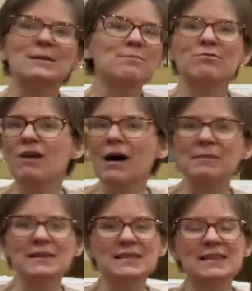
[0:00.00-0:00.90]
the
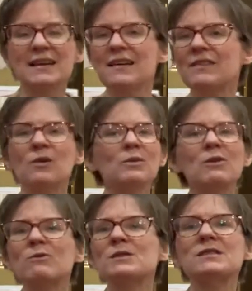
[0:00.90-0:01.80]
promise that we
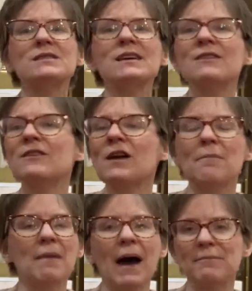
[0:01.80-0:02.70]
receive in our
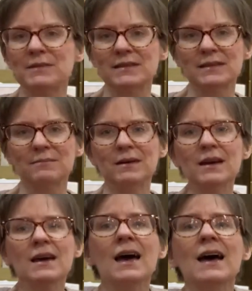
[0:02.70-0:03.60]
baptism
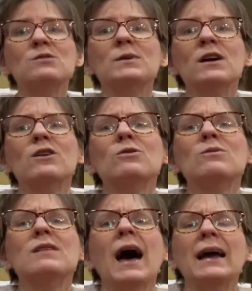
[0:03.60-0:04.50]
as we are
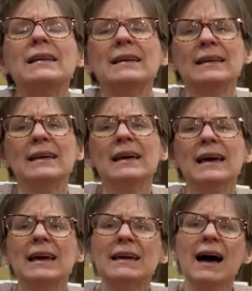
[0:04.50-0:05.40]
united
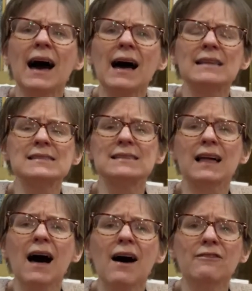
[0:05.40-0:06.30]
in God's
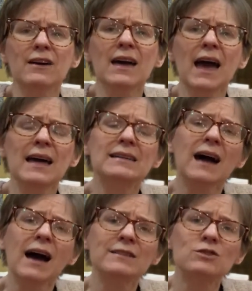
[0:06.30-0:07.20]
love and
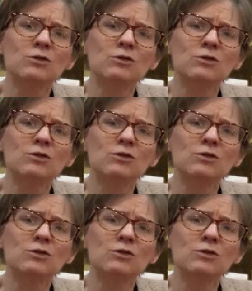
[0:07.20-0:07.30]
God's